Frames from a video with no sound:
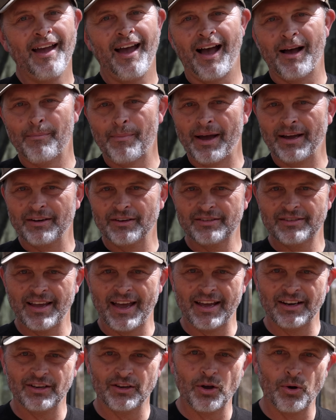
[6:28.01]
I might
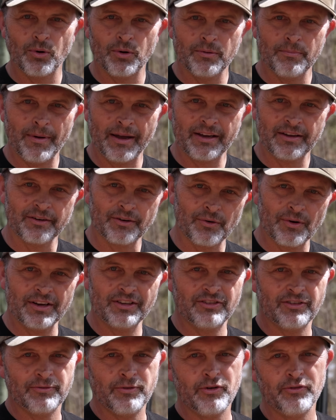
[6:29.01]
decide to go and make an
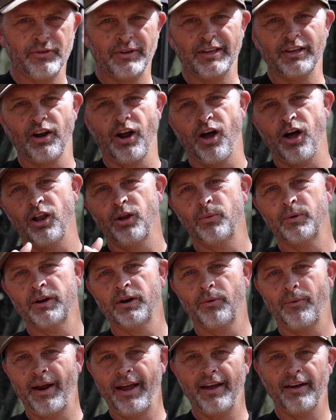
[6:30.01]
aggressive move and get all the way
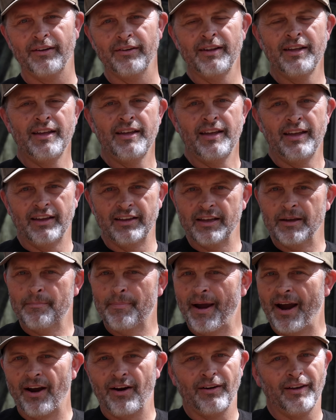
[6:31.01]
around and get
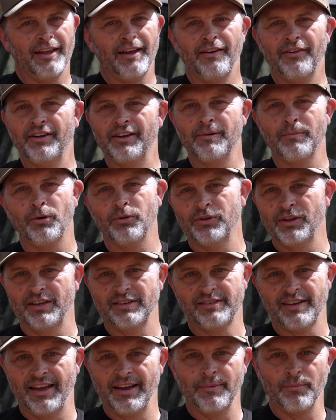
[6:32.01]
parallel him on
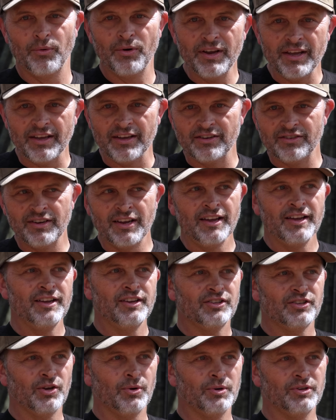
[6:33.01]
that same ridge.
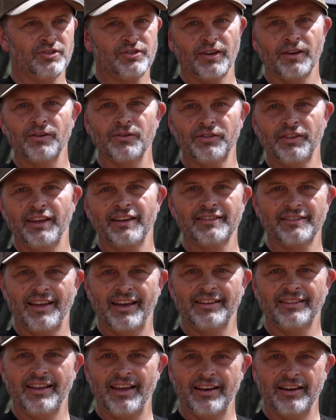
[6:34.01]
So it's subtle things
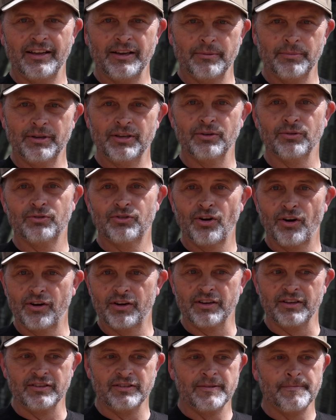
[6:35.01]
like that help kill
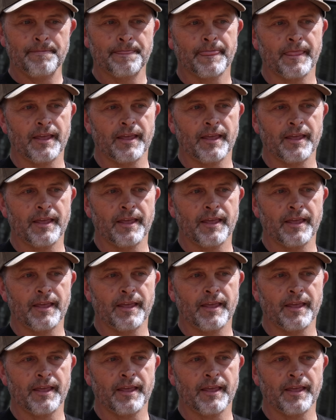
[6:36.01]
turkeys.